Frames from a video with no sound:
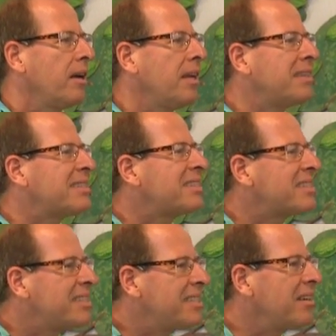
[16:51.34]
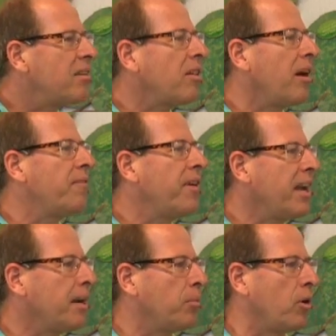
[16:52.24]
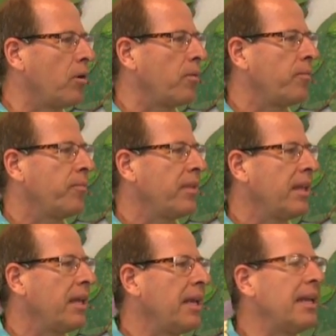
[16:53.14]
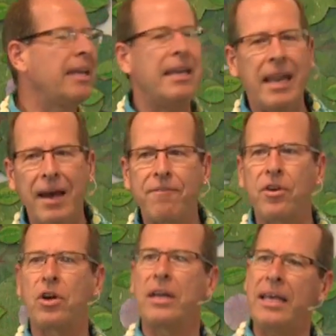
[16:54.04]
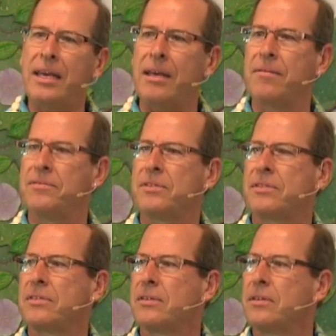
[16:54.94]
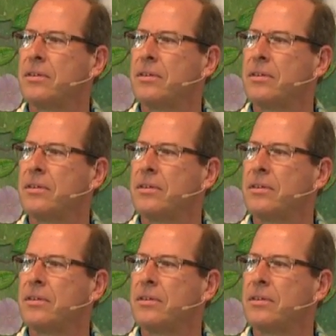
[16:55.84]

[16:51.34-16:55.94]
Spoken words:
it's still available. It never leaves.